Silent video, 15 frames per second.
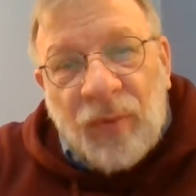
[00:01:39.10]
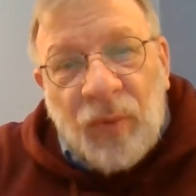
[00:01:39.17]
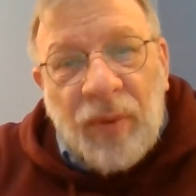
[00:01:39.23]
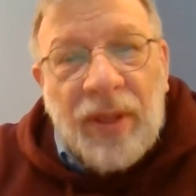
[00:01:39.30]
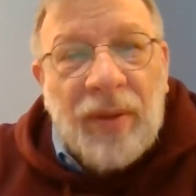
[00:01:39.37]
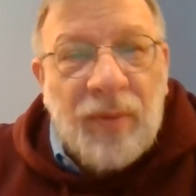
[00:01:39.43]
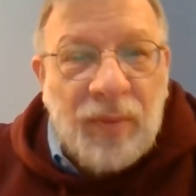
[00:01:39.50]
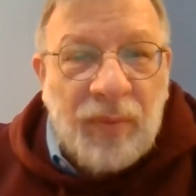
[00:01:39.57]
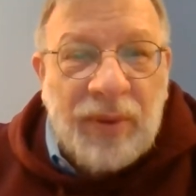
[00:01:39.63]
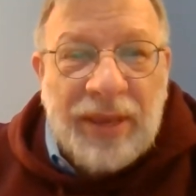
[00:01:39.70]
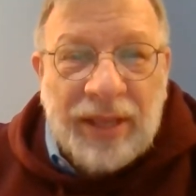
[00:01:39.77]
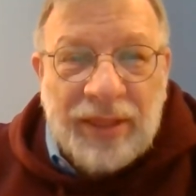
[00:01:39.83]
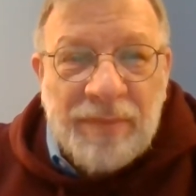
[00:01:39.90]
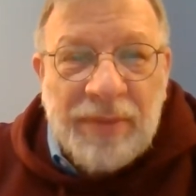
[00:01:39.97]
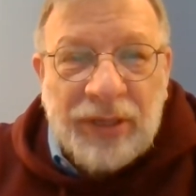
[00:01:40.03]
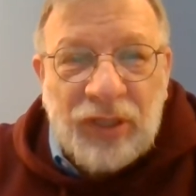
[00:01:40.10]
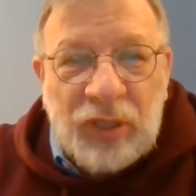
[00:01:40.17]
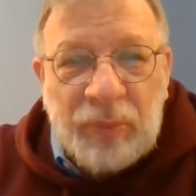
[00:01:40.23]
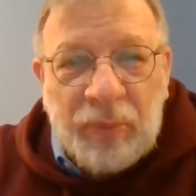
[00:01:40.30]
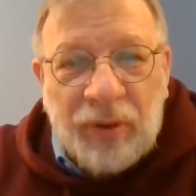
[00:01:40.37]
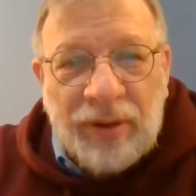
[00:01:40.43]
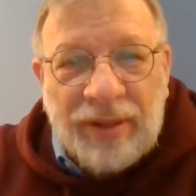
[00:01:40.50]
Well, we got the
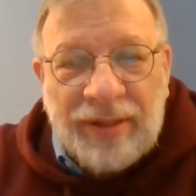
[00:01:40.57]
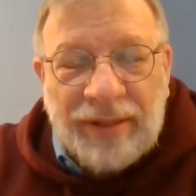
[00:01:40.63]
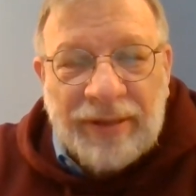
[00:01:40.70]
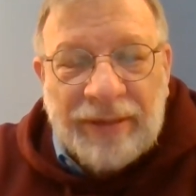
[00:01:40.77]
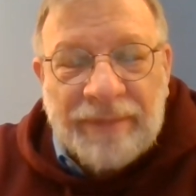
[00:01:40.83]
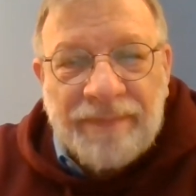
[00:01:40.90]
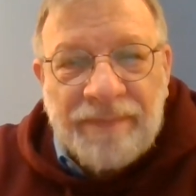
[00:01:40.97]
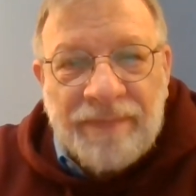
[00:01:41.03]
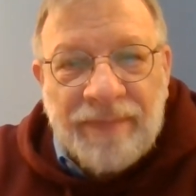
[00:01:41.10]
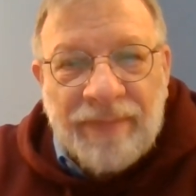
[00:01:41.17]
message pretty clear.